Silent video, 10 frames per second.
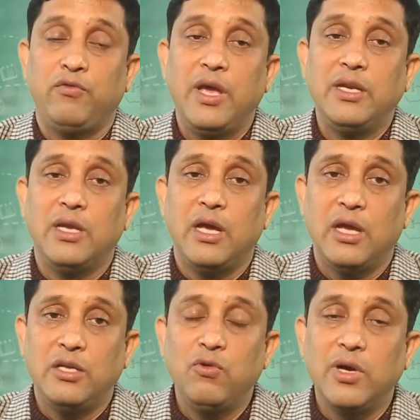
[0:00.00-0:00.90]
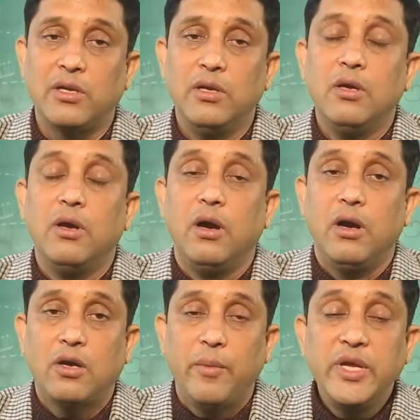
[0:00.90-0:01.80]
when you
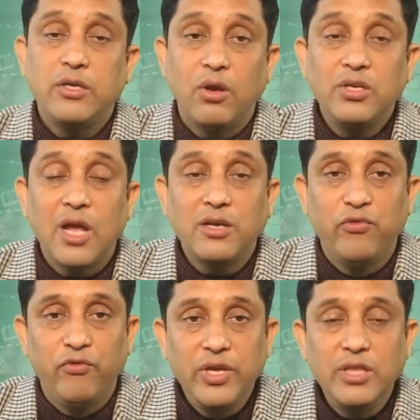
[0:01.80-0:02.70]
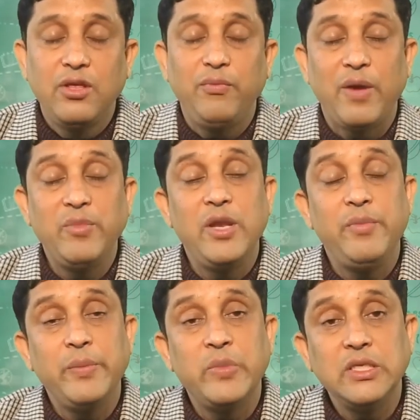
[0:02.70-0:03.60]
are coming contact with the family
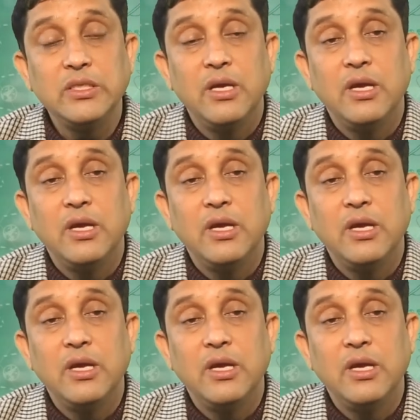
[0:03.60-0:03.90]
members.